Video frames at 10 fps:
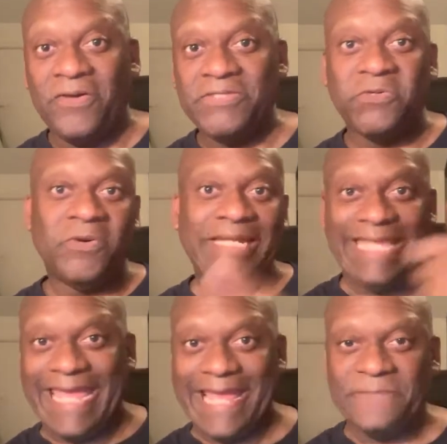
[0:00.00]
he's going
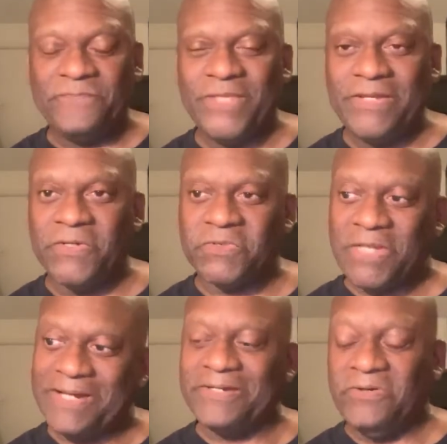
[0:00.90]
in, and he goes, "So
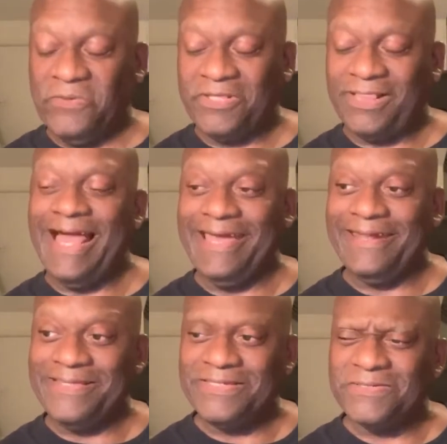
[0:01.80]
how did it go with Claggett?"
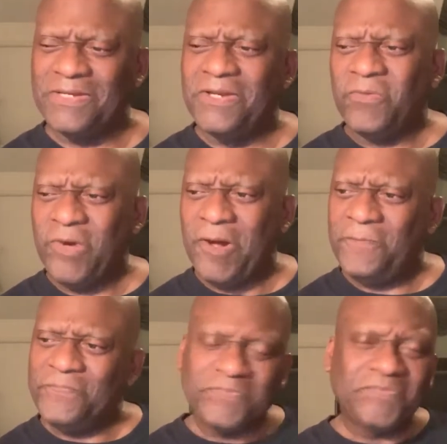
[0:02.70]
And I says,
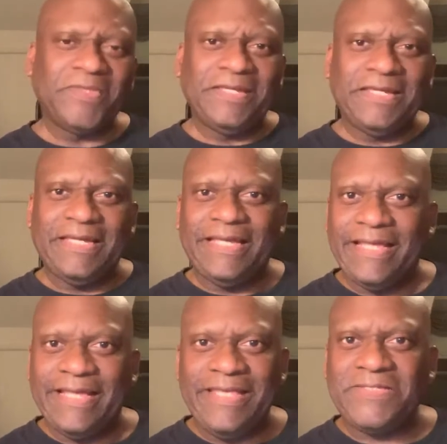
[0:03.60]
"Well,"
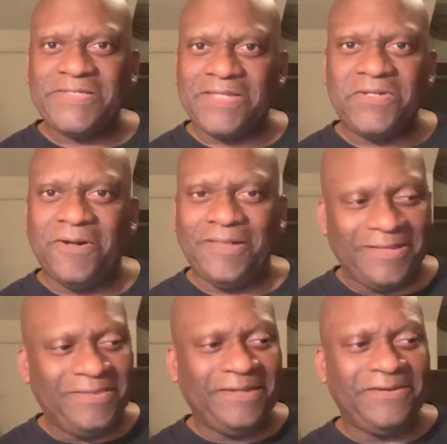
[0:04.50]
he says, "I talk like
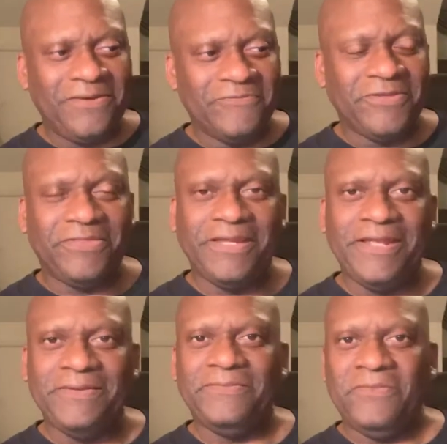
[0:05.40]
I think I know everything." And
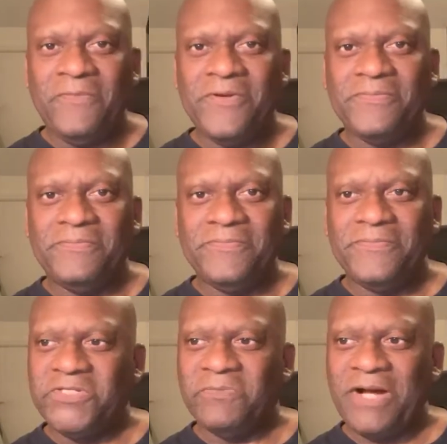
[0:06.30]
he, Robert,
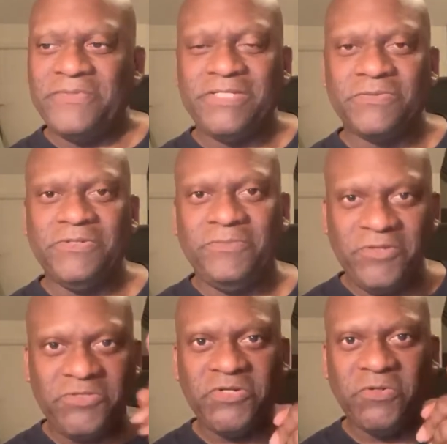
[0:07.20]
Mr. Bobb says, "Well,
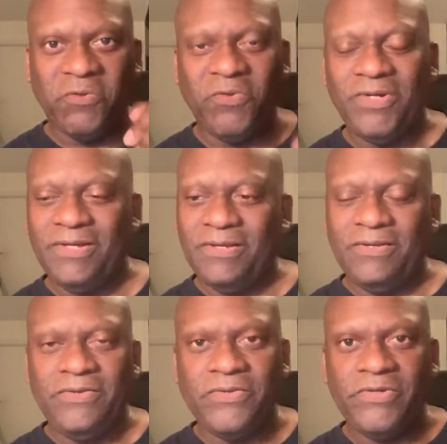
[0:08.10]
you do.
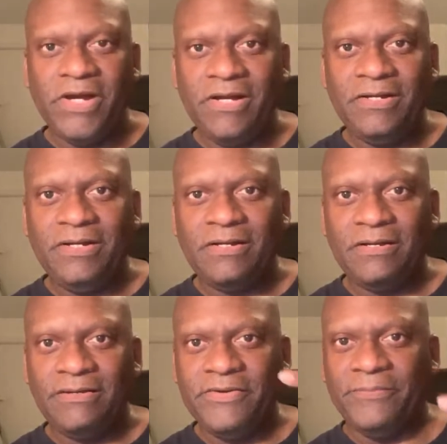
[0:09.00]
You're young."
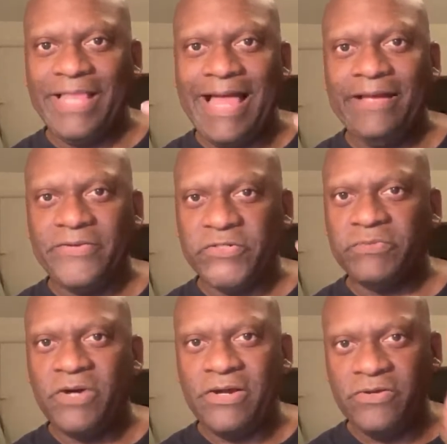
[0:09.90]
You're black, you're
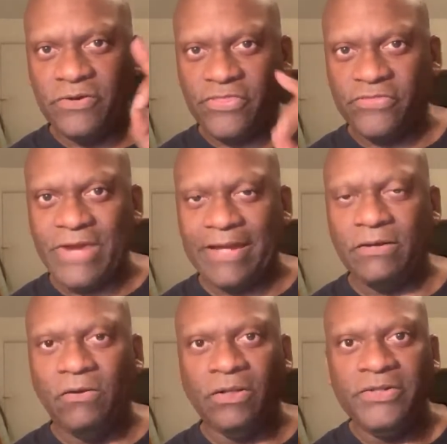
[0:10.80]
smart, you're a threat.
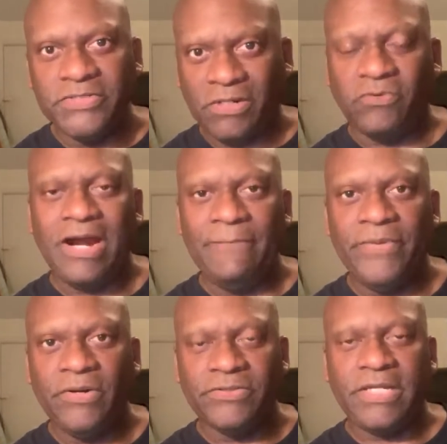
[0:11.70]
Oakland is a crab
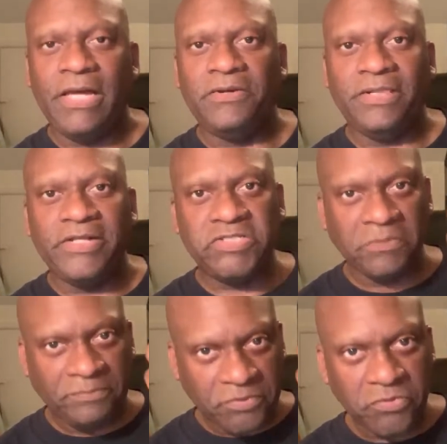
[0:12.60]
barrel town. It likes to
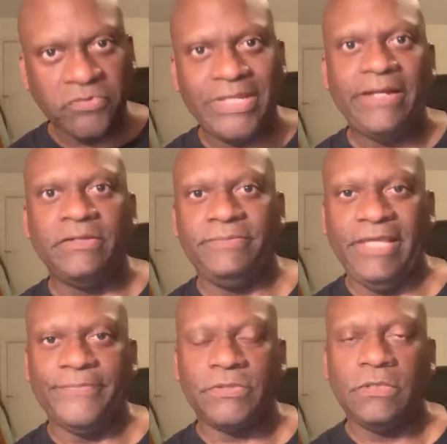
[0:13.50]
pull down
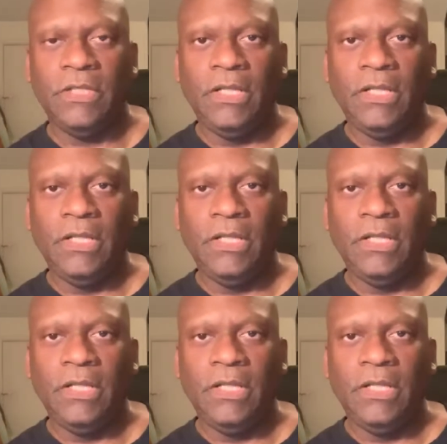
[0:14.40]
people.